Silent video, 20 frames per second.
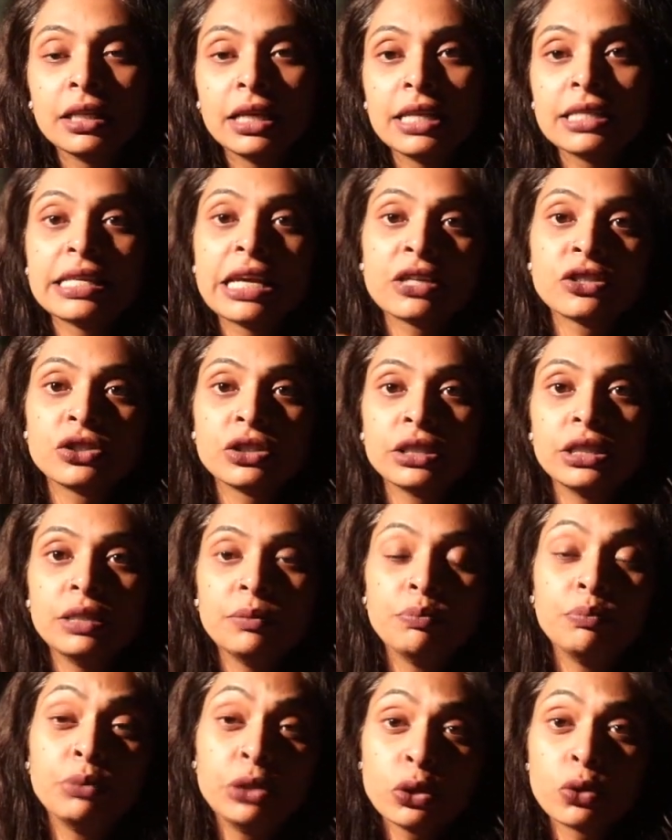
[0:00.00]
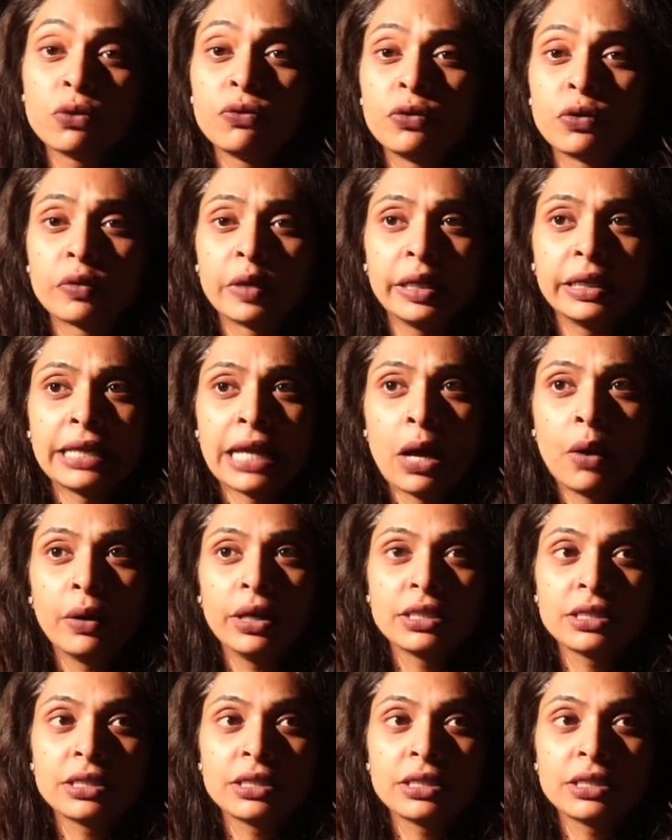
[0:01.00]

is actually beautiful right now.